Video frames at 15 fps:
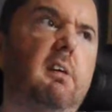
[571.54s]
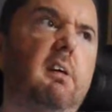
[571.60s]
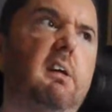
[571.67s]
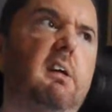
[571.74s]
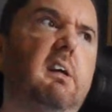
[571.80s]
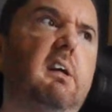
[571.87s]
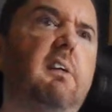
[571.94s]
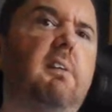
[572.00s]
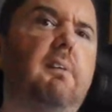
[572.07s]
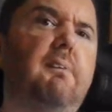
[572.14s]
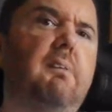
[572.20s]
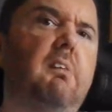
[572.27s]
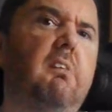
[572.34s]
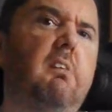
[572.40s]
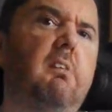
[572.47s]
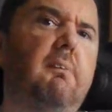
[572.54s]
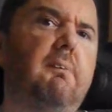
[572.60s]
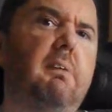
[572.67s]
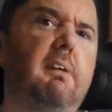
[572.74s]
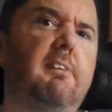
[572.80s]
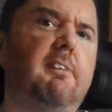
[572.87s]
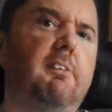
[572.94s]
in America and
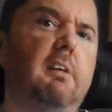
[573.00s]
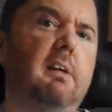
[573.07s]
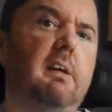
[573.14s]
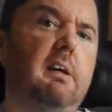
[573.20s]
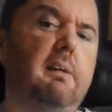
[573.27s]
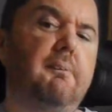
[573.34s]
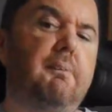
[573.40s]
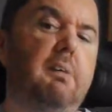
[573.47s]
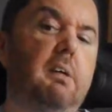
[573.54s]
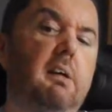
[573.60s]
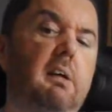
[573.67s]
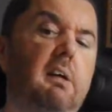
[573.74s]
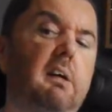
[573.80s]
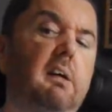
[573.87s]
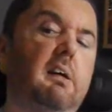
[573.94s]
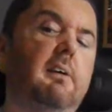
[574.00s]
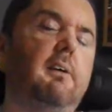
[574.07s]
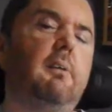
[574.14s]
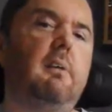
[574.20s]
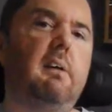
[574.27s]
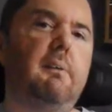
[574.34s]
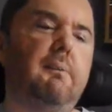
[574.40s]
places like that, but in the
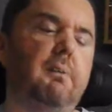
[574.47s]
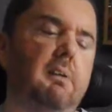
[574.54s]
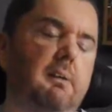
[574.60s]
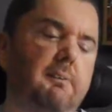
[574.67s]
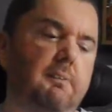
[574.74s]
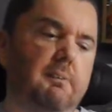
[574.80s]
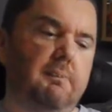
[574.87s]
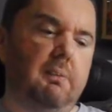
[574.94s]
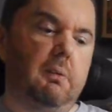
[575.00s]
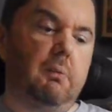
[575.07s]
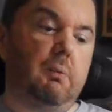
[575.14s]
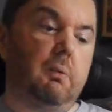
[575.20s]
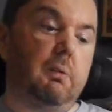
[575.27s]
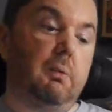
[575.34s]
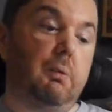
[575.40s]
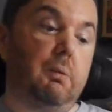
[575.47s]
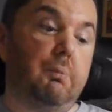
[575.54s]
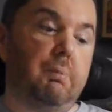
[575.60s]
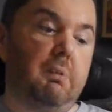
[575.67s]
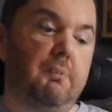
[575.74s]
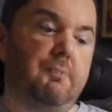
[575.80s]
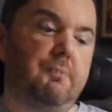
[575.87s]
UK we have something called Cocoa
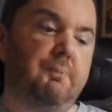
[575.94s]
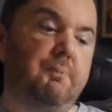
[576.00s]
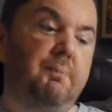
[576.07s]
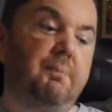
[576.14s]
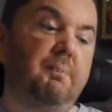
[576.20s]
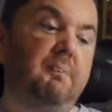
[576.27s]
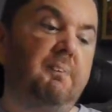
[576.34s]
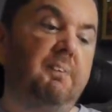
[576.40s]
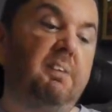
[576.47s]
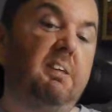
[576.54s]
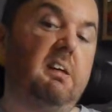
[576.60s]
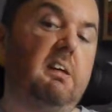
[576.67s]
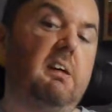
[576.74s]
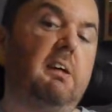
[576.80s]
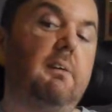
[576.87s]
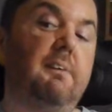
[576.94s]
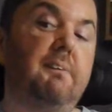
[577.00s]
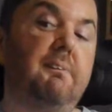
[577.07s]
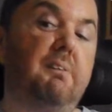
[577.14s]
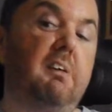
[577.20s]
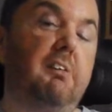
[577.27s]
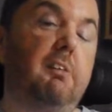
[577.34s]
Puff. And I
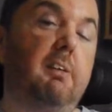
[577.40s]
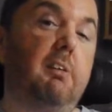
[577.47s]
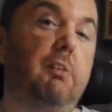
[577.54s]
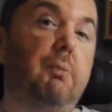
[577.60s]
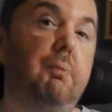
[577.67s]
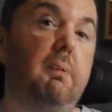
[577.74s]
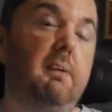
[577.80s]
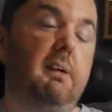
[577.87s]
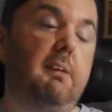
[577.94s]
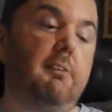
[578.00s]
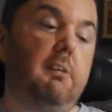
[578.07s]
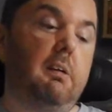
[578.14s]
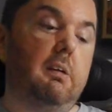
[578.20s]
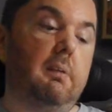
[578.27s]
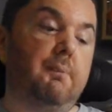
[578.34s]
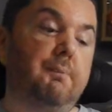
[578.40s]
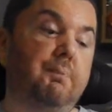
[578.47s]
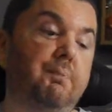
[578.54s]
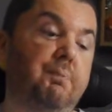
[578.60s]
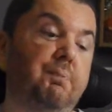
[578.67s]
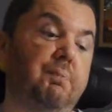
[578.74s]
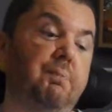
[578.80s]
imagine this is what these are.
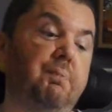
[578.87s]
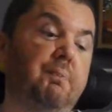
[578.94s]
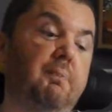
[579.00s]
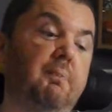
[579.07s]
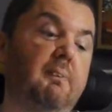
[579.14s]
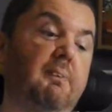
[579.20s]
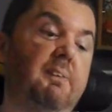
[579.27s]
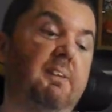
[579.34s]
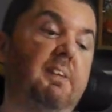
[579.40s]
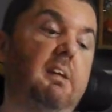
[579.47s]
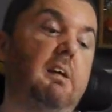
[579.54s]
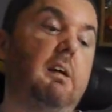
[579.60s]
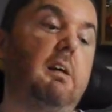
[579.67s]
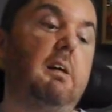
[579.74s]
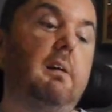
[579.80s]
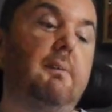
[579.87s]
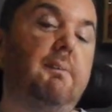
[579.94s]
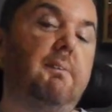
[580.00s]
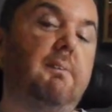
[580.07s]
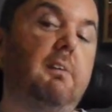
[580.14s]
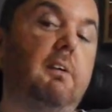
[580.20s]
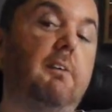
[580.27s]
And
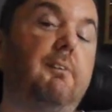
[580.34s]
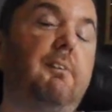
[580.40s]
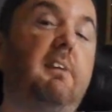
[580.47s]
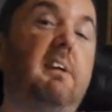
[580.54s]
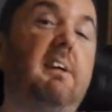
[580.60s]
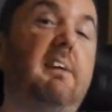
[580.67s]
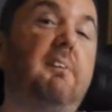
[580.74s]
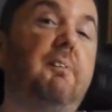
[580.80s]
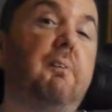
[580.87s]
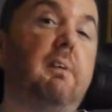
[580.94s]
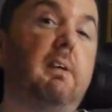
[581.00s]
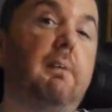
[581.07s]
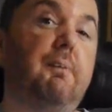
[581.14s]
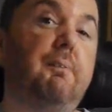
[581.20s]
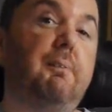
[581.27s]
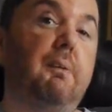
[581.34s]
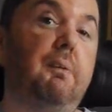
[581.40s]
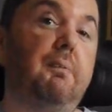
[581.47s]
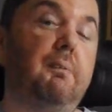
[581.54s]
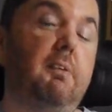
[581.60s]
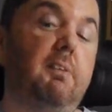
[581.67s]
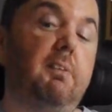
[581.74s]
obviously everyone loves
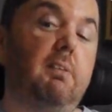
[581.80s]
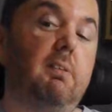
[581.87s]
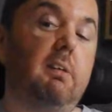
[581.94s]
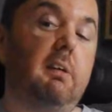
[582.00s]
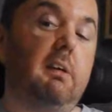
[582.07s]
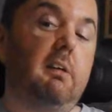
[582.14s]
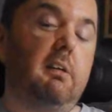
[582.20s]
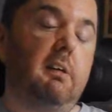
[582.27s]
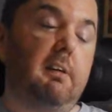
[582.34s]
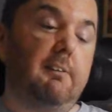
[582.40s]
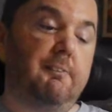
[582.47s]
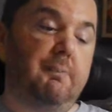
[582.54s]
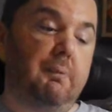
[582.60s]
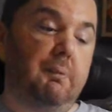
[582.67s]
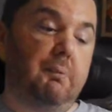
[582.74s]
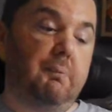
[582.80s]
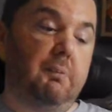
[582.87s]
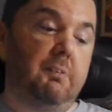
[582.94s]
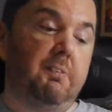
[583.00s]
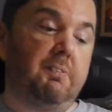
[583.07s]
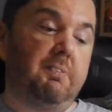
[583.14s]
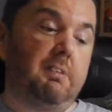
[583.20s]
Pokemon. I love
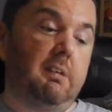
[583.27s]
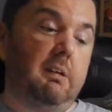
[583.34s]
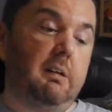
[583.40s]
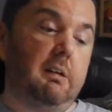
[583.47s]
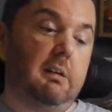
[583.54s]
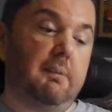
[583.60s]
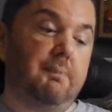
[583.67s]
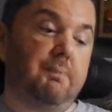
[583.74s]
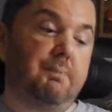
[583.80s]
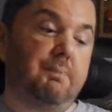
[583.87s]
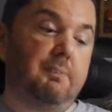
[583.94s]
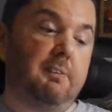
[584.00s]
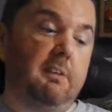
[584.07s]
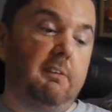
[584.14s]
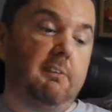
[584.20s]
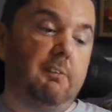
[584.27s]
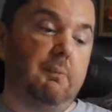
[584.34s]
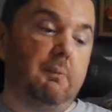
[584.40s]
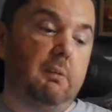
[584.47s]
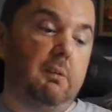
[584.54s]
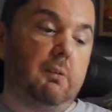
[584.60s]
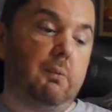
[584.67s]
Pokemon. So this is
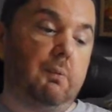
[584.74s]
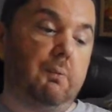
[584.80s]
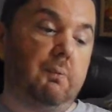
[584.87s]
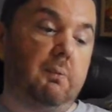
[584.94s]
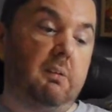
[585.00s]
quite cool.